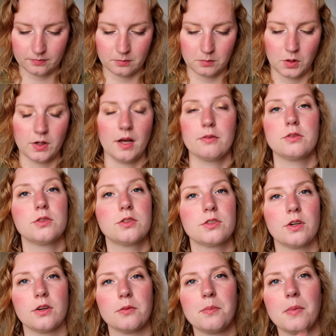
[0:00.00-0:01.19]
I'm gonna have to
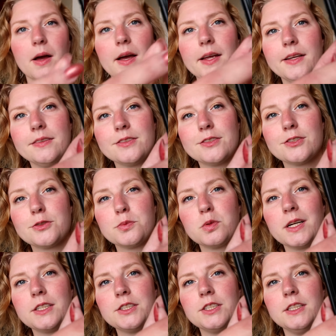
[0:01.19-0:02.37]
start up my
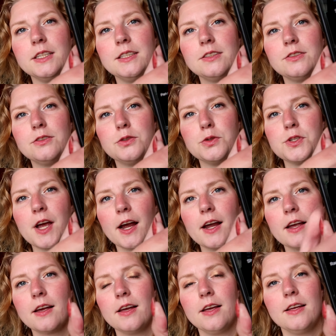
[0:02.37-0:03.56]
spreadsheets to
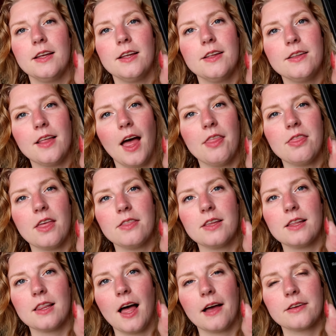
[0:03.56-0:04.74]
check. And then the
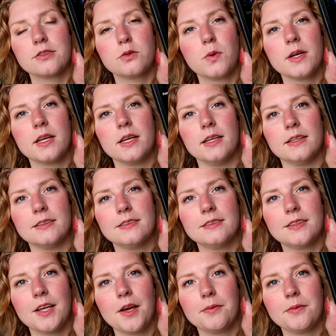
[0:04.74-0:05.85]
last one is